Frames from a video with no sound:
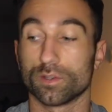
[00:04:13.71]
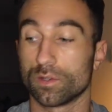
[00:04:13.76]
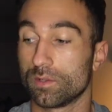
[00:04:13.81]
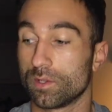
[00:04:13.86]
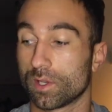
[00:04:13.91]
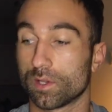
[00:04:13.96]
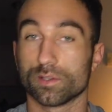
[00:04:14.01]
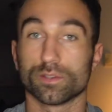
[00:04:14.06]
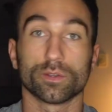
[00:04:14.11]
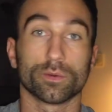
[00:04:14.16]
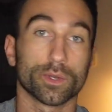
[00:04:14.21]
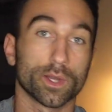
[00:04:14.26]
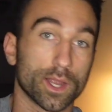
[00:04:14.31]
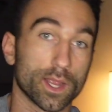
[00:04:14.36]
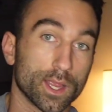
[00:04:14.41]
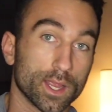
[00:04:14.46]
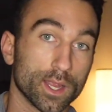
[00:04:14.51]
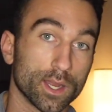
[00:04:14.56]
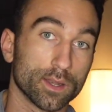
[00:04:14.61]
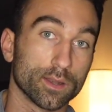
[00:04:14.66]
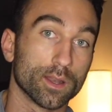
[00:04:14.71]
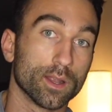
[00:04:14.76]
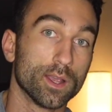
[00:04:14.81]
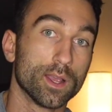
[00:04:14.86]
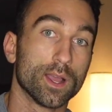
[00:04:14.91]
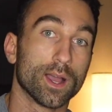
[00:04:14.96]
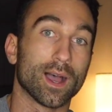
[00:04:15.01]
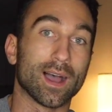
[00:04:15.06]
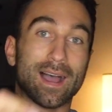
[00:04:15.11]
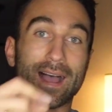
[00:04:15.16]
You can do it in
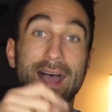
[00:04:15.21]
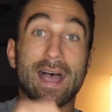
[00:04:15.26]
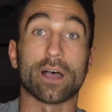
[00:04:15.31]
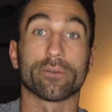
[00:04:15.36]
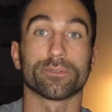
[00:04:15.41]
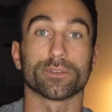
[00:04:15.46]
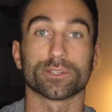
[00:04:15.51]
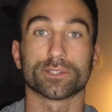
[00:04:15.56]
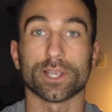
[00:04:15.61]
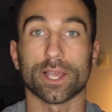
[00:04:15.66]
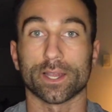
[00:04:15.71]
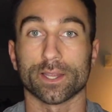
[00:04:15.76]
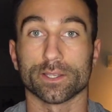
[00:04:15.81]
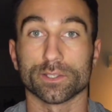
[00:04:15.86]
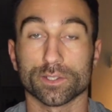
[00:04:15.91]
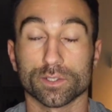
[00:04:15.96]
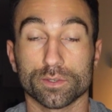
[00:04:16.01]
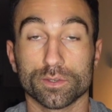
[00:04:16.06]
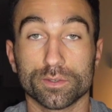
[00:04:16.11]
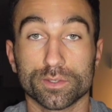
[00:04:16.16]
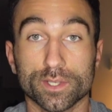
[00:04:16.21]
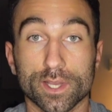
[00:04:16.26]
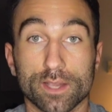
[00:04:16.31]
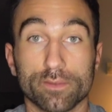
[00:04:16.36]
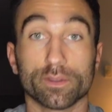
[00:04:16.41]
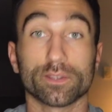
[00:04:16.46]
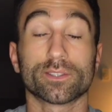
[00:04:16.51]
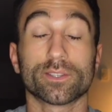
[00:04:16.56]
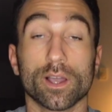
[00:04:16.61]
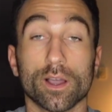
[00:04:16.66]
a half a second, so you save
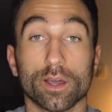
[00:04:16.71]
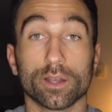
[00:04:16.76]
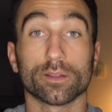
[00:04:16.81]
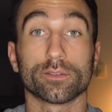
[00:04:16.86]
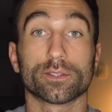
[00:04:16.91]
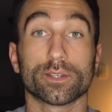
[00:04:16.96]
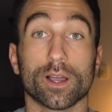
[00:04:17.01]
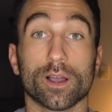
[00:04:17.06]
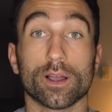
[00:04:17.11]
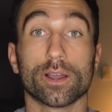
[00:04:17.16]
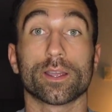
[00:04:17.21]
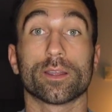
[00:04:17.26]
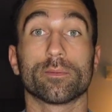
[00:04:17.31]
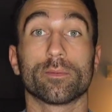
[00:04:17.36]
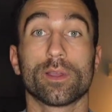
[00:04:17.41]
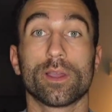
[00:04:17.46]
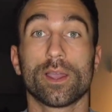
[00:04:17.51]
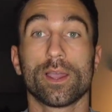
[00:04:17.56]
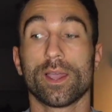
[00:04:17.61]
a ton of time.